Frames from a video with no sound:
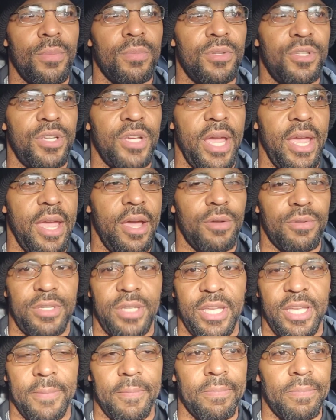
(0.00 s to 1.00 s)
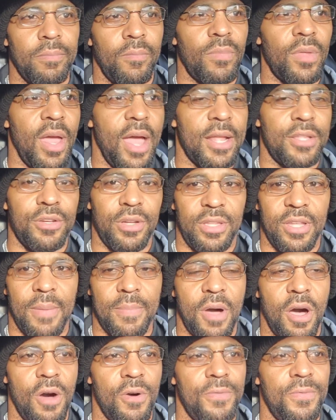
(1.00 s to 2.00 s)
from JLT. I took
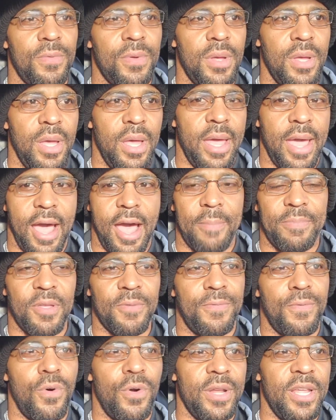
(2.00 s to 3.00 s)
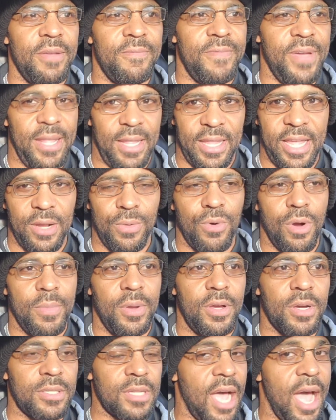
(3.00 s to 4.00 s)
them off and opted for the ventilated one
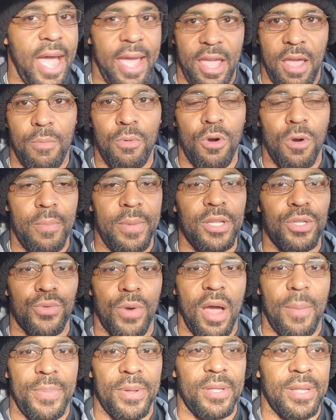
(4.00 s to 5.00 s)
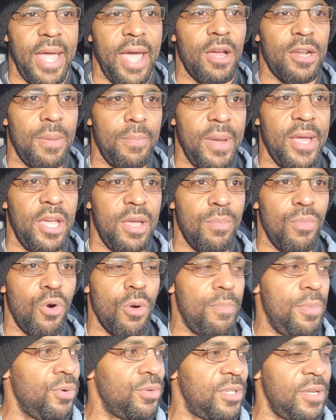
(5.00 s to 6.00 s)
because I am going to be dropping down and making
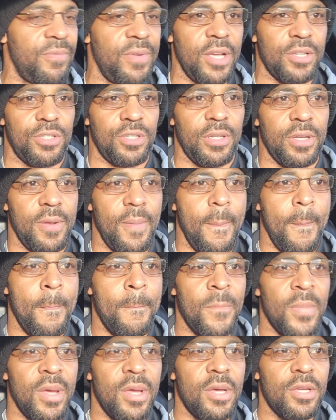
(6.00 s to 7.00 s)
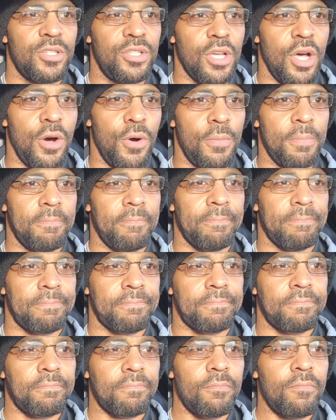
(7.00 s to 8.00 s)
more boost eventually. So,
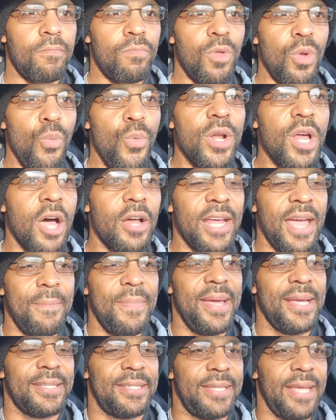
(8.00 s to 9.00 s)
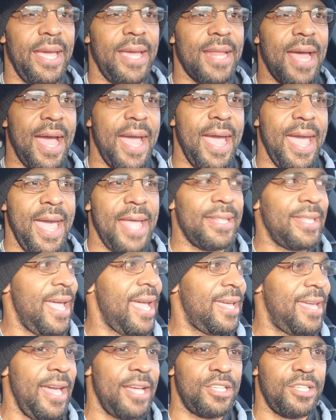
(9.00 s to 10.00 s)
with all that being said, I had
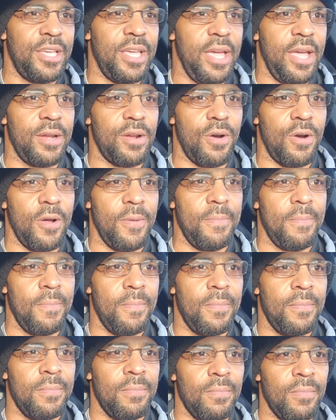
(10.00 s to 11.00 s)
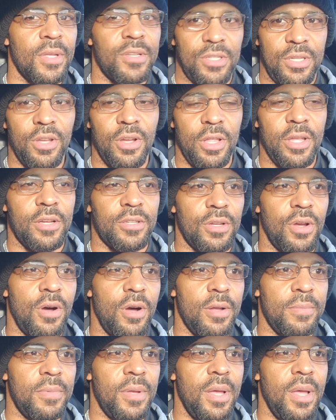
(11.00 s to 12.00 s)
that catch can on, still is
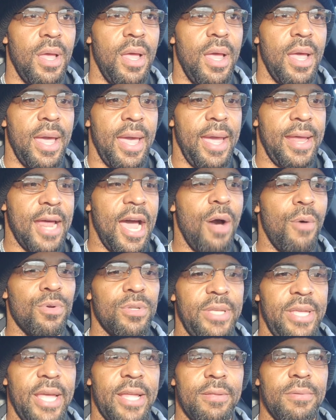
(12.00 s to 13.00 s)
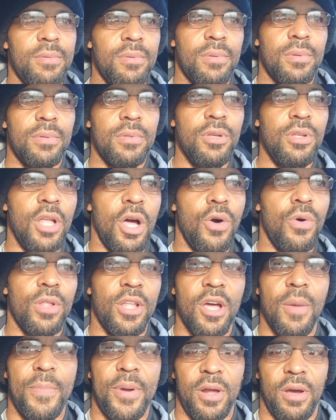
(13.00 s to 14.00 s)
on, and I was getting, you know, a
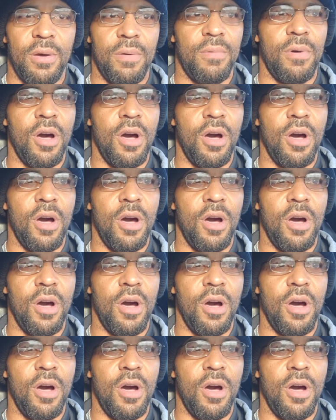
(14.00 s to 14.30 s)
little bit of